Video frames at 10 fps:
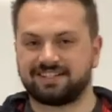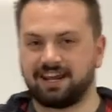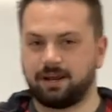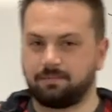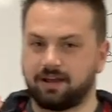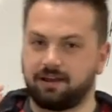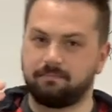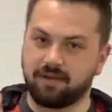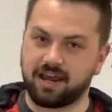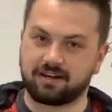tape a
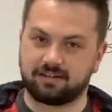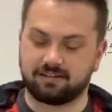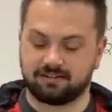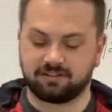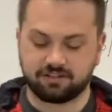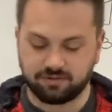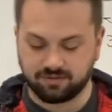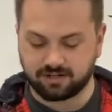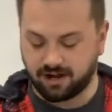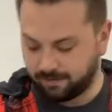magnet to the
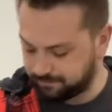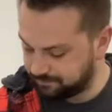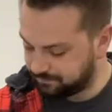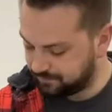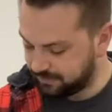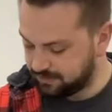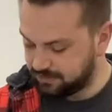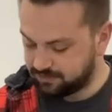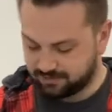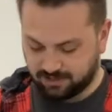top.
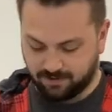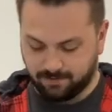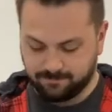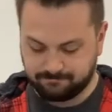So,